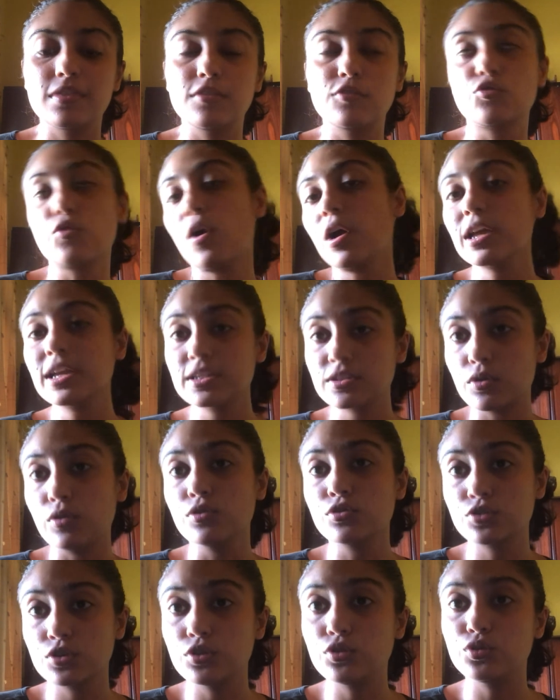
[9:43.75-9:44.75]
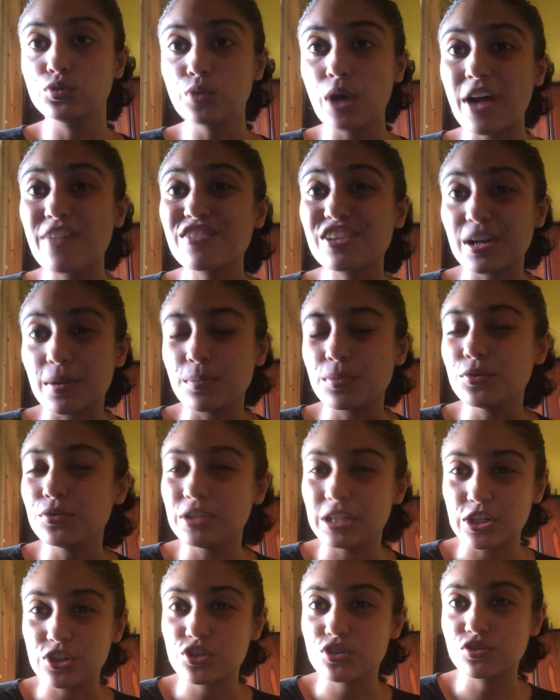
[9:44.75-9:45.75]
lawyers also do have a
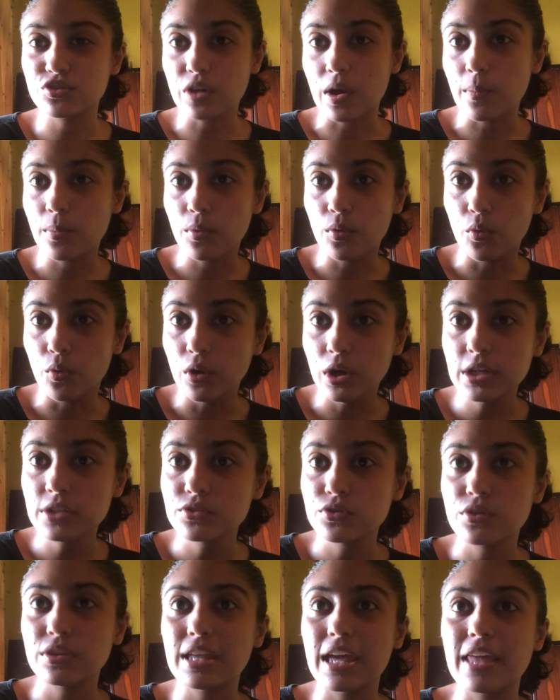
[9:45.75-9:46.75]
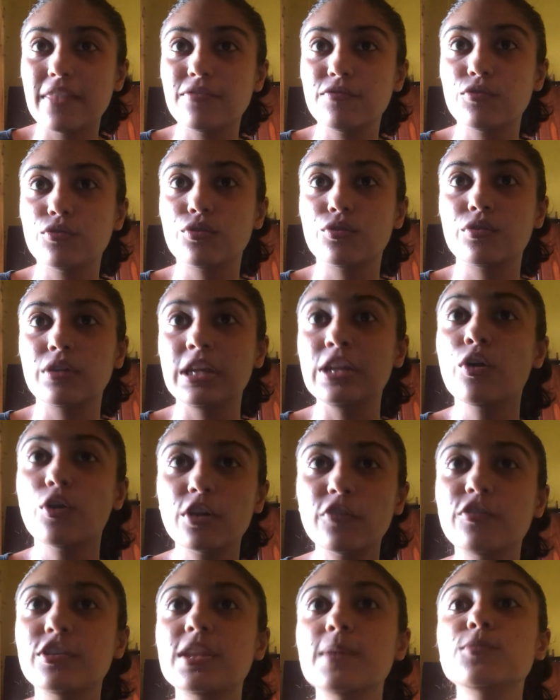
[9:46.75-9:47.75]
reputation to uphold, so therefore in order
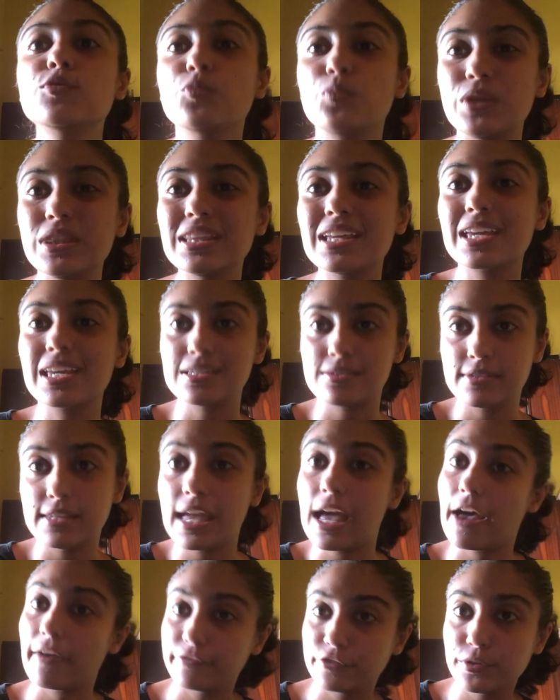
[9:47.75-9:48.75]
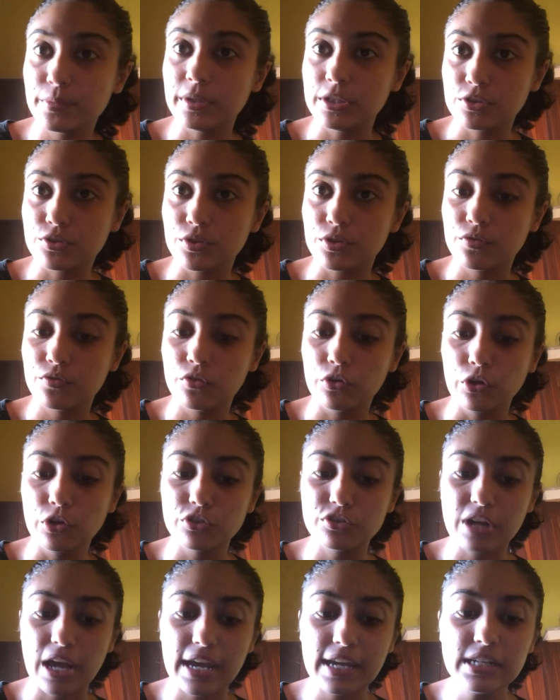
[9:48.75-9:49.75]
for them to win the case they have to be truthful,
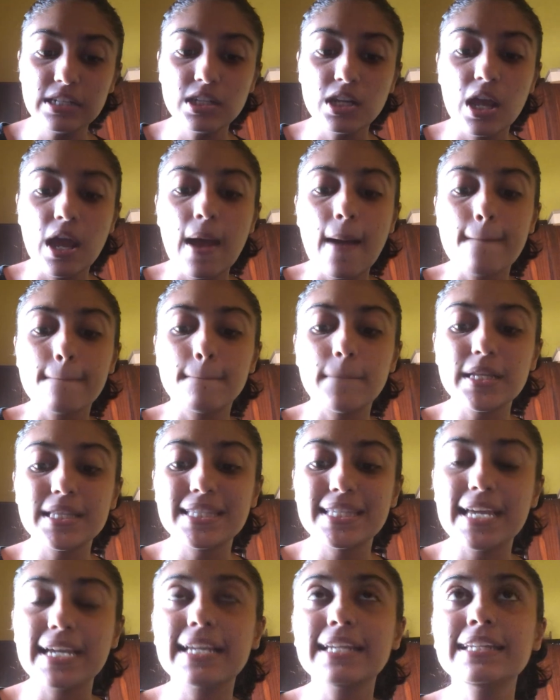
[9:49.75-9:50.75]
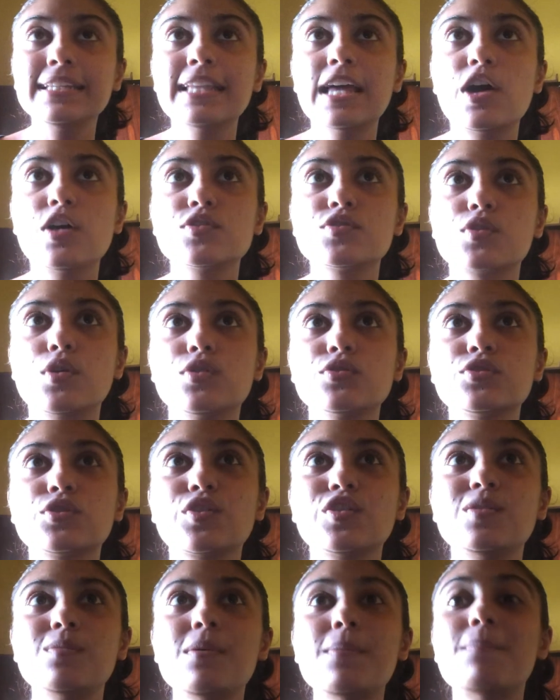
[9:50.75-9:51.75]
right? But secondly, there is also
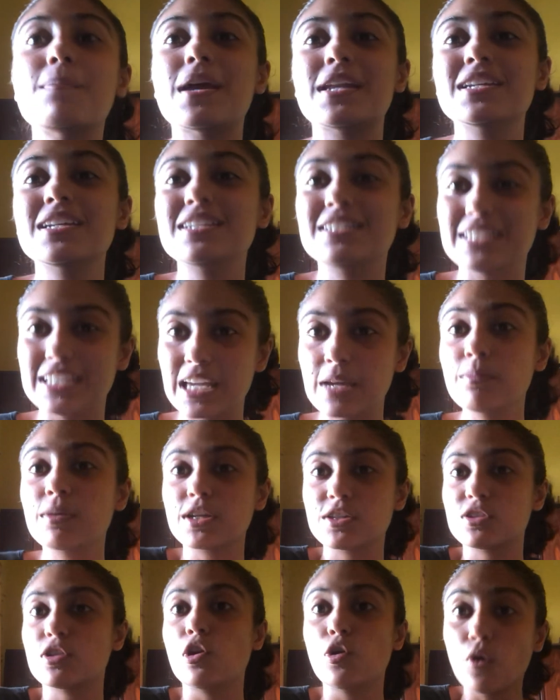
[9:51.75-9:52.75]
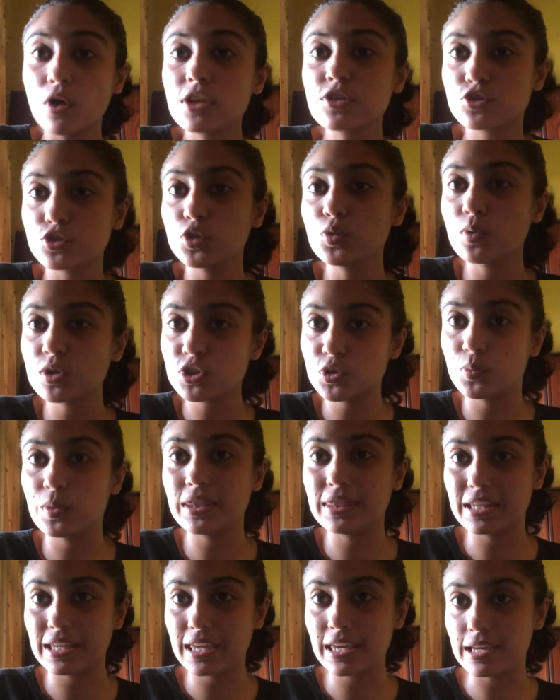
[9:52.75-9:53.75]
going to be better digging, because lawyers do want to
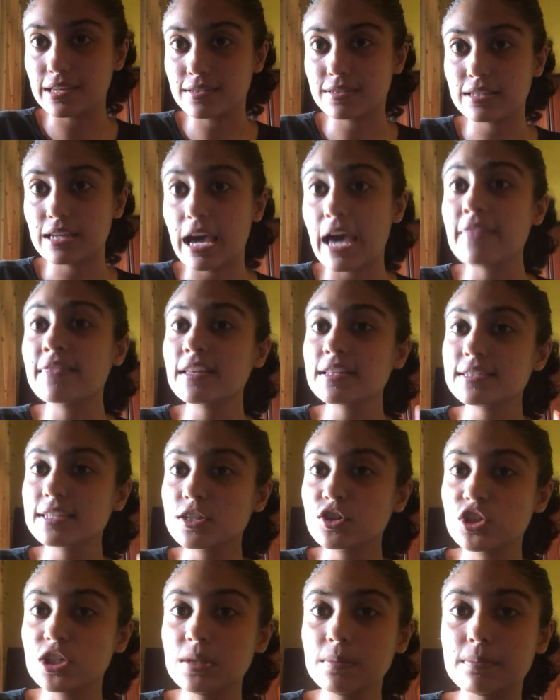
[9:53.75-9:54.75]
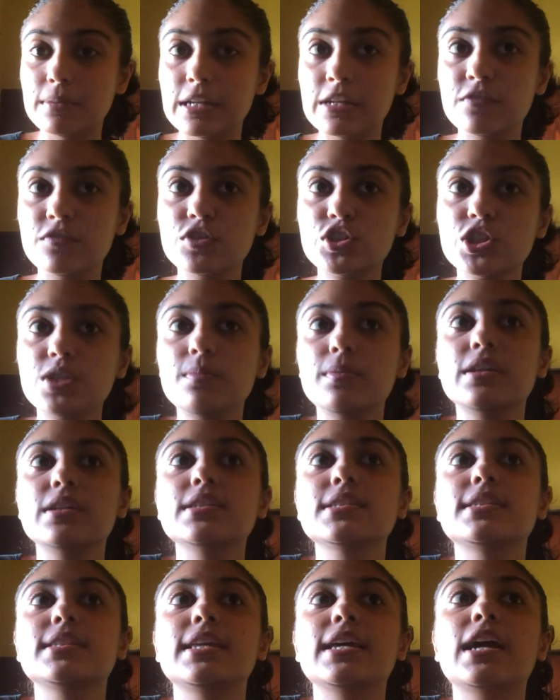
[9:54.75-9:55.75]
win the case, and that's actually beneficial
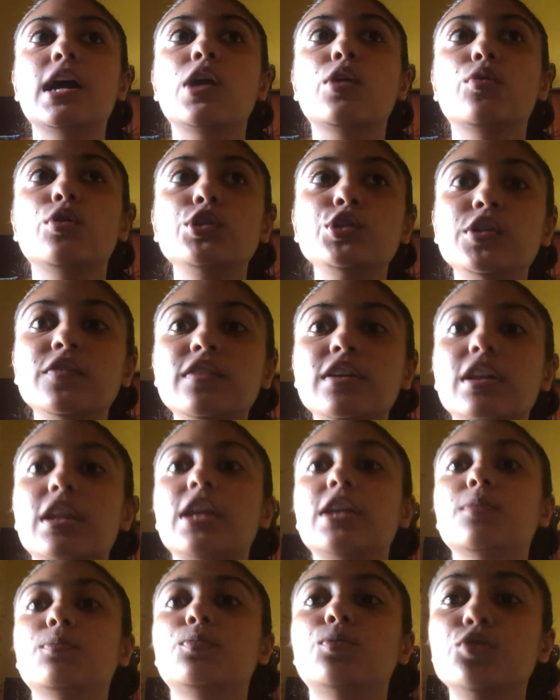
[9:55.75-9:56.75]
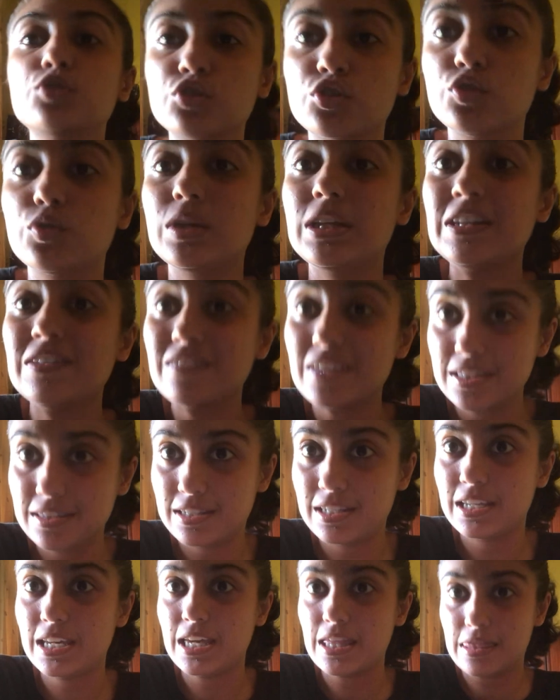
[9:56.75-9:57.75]
because they are going to have a greater push to
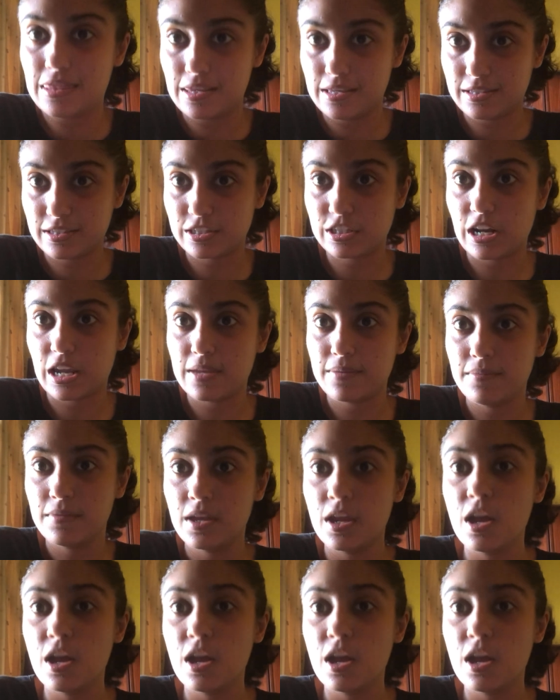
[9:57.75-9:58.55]
investigate this crime